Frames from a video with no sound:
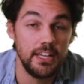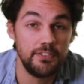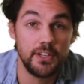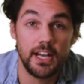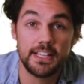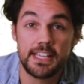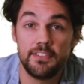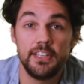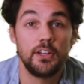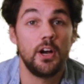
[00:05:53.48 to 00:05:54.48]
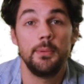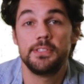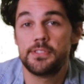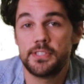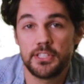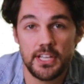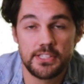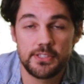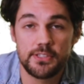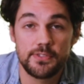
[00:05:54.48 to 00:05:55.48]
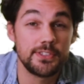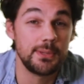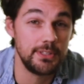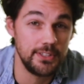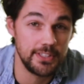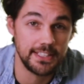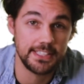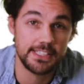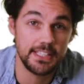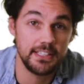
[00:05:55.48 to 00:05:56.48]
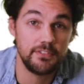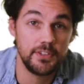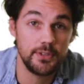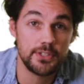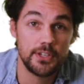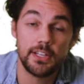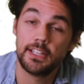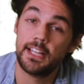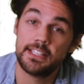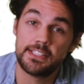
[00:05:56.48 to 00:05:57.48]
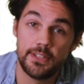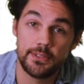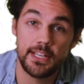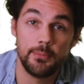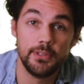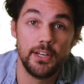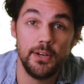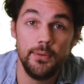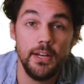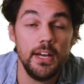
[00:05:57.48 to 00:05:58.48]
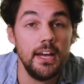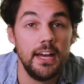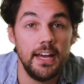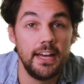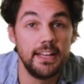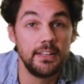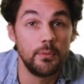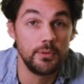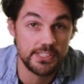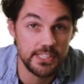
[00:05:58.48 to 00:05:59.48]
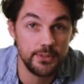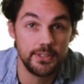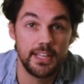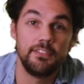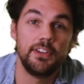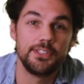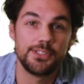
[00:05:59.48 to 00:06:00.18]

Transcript: If you guys have any comments or suggestions for something you'd like to see in the future, let us know down below, and we'll see you again very